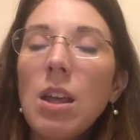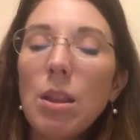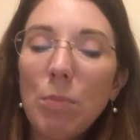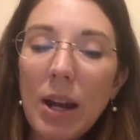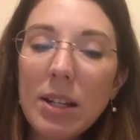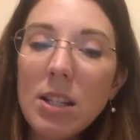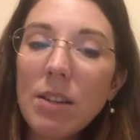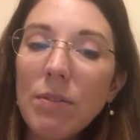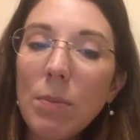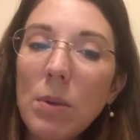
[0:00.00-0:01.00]
The practice
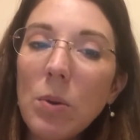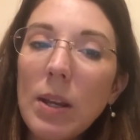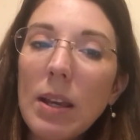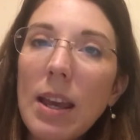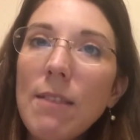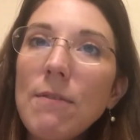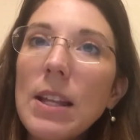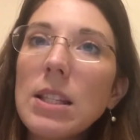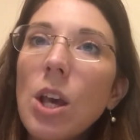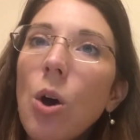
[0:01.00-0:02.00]
of communing
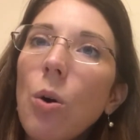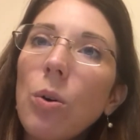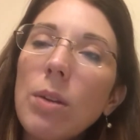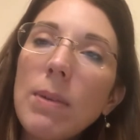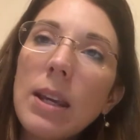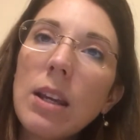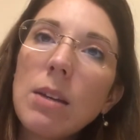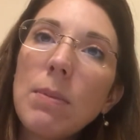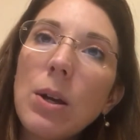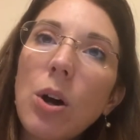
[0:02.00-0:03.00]
infants only began
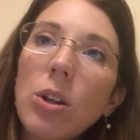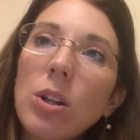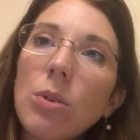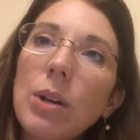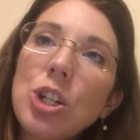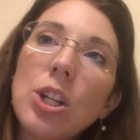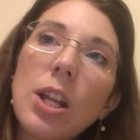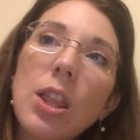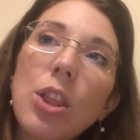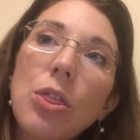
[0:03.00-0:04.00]
to be called into question
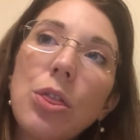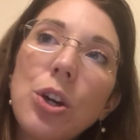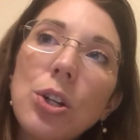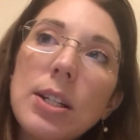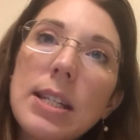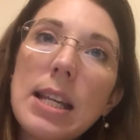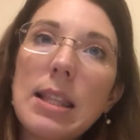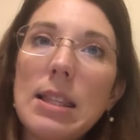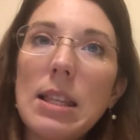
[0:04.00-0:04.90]
in the 13th